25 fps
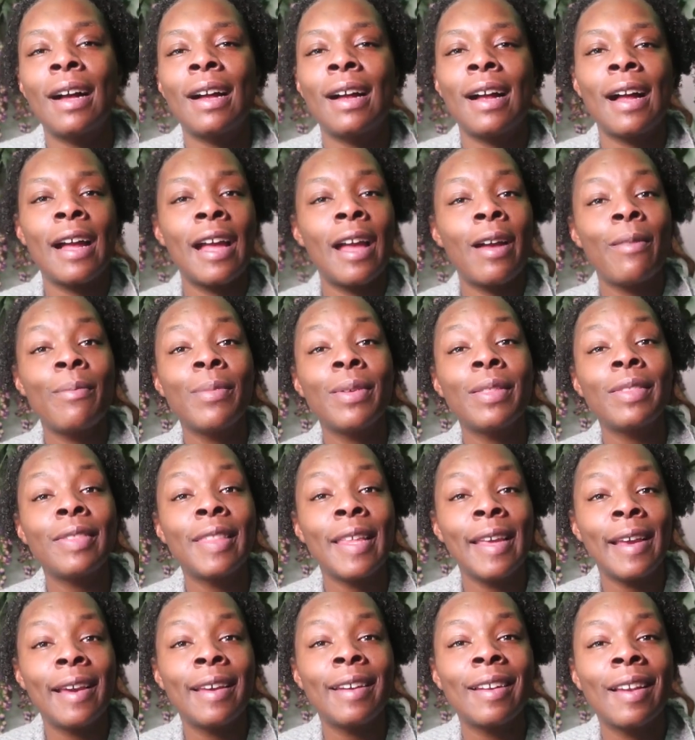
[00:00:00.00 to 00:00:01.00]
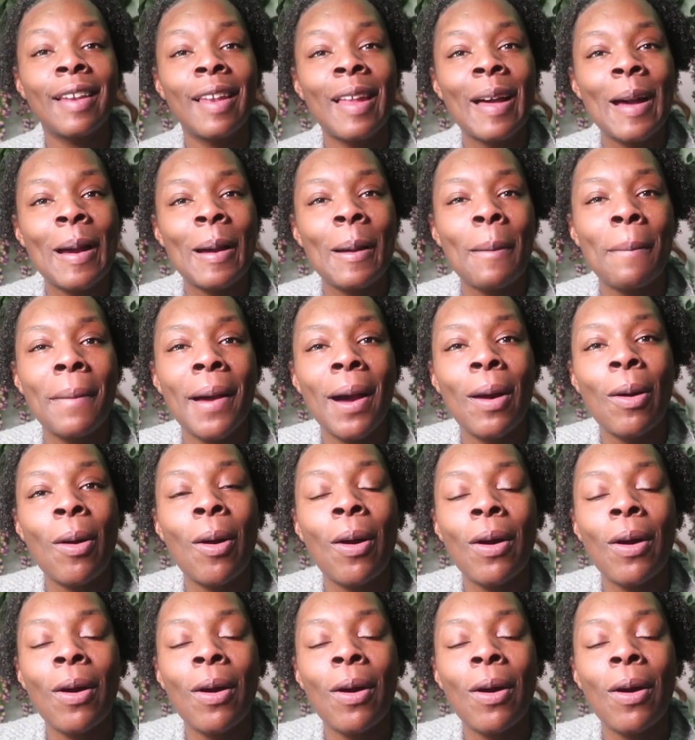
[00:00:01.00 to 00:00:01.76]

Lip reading: I have been thinking a lot about